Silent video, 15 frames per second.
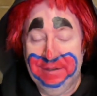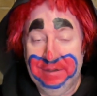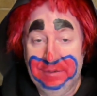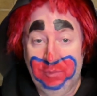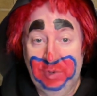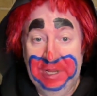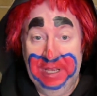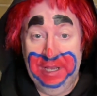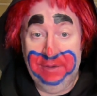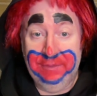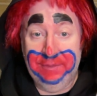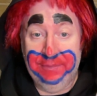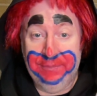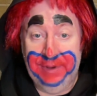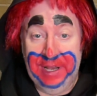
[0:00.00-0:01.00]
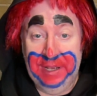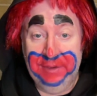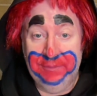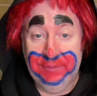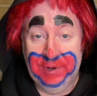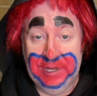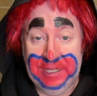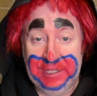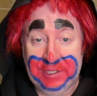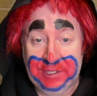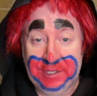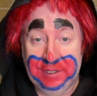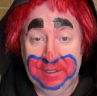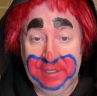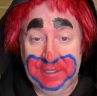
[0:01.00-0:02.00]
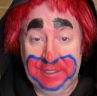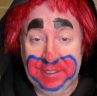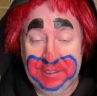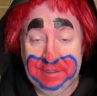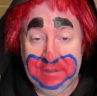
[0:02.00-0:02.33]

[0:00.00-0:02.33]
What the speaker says: we have a 5-ring circus.